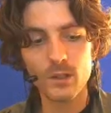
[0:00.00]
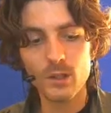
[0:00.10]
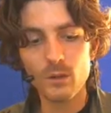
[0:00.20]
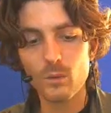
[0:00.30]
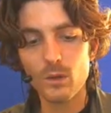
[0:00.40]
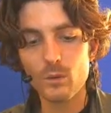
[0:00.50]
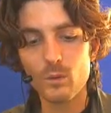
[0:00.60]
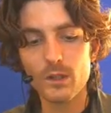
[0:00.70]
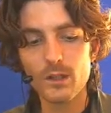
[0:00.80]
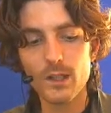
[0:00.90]

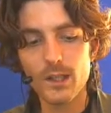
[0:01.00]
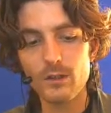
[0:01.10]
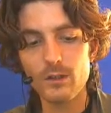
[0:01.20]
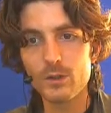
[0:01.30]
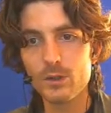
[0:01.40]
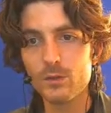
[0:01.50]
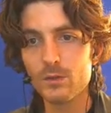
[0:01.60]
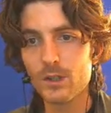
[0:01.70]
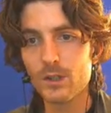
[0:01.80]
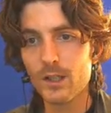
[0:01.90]
1182,
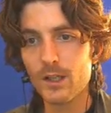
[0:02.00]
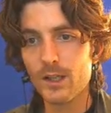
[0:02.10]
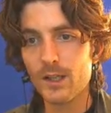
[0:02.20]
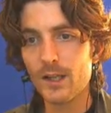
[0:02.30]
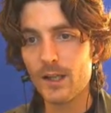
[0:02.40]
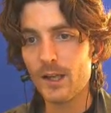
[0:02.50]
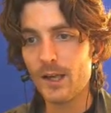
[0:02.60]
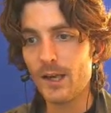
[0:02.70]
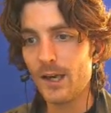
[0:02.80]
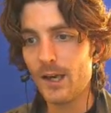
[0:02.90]

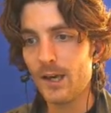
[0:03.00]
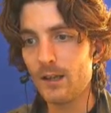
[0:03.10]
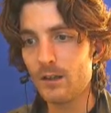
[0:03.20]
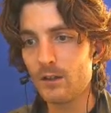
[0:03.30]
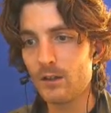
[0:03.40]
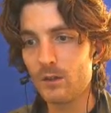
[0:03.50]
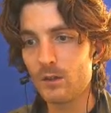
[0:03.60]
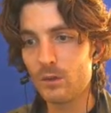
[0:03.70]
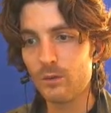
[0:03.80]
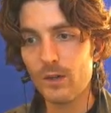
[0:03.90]
and
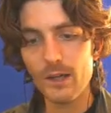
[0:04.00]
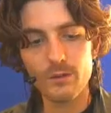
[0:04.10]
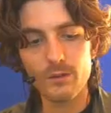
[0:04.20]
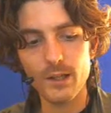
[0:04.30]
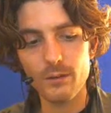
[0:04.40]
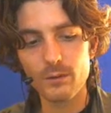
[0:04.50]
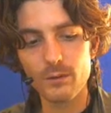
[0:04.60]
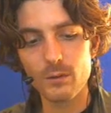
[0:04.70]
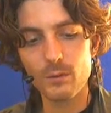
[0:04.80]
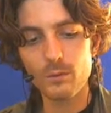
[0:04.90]

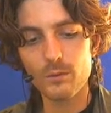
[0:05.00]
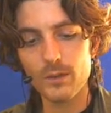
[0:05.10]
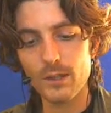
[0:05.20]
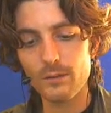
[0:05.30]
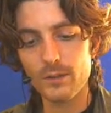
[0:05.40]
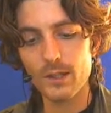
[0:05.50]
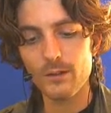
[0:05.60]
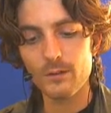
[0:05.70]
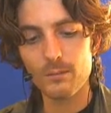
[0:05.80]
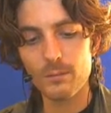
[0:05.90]

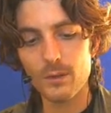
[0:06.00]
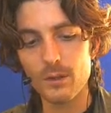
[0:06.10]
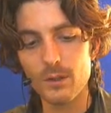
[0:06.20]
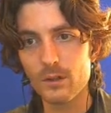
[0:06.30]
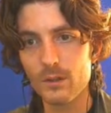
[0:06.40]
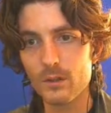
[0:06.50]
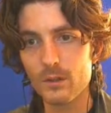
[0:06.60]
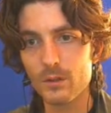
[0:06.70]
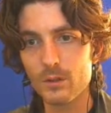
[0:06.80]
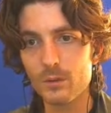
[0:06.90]

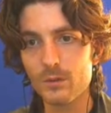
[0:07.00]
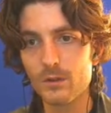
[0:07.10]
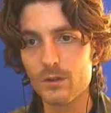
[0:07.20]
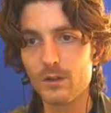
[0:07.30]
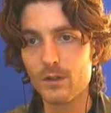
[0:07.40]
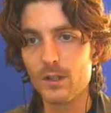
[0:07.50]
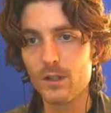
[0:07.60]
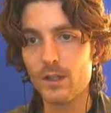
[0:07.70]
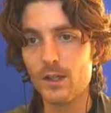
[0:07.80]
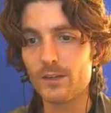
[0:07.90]
255.2,
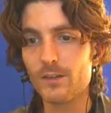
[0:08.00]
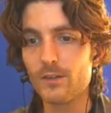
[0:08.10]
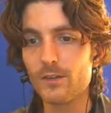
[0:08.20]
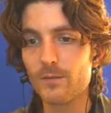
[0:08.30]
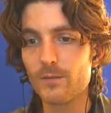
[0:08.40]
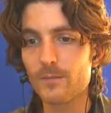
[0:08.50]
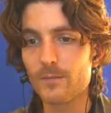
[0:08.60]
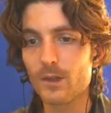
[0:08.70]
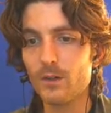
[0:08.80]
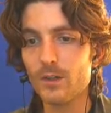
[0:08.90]
like this.
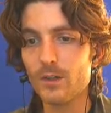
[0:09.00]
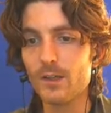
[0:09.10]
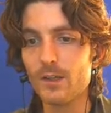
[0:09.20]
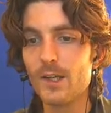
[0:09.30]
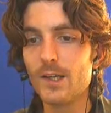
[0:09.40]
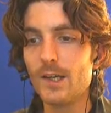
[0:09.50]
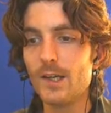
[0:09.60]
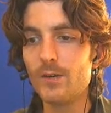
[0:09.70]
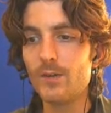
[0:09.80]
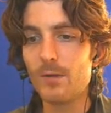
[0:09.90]
Okay,
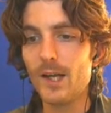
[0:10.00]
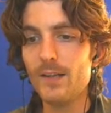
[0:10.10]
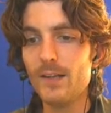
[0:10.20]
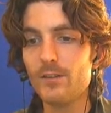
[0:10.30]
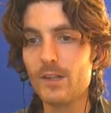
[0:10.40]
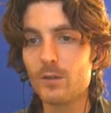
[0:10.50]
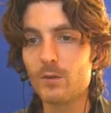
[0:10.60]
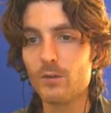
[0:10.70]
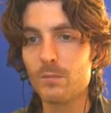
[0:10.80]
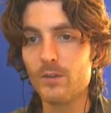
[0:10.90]
if I apply this now to
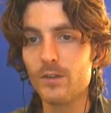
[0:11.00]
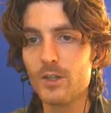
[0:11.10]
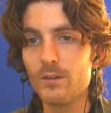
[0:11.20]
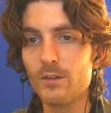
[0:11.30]
this position,